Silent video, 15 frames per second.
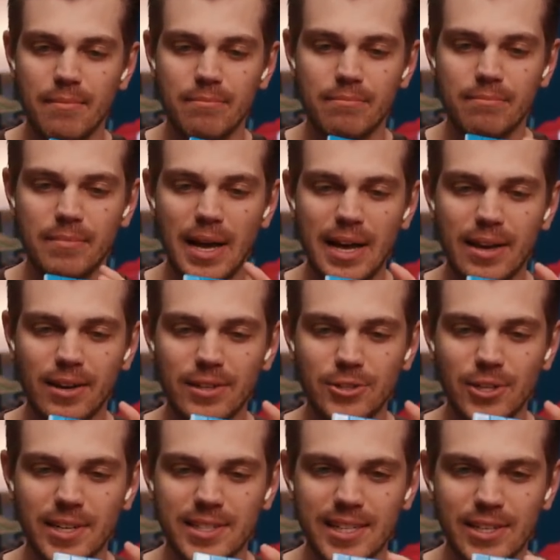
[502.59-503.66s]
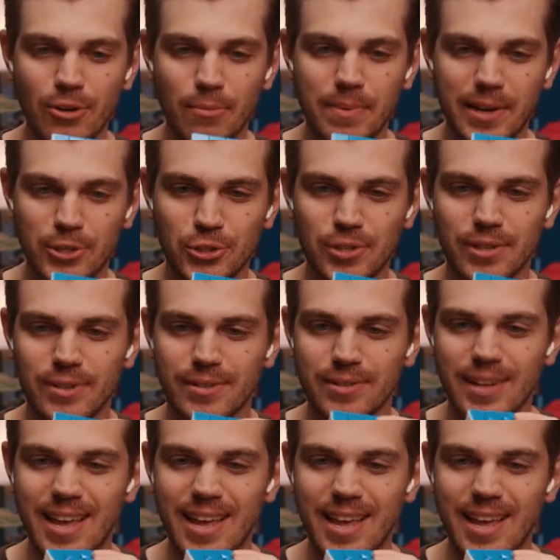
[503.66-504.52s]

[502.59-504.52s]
Mike, I'll try to send you a picture and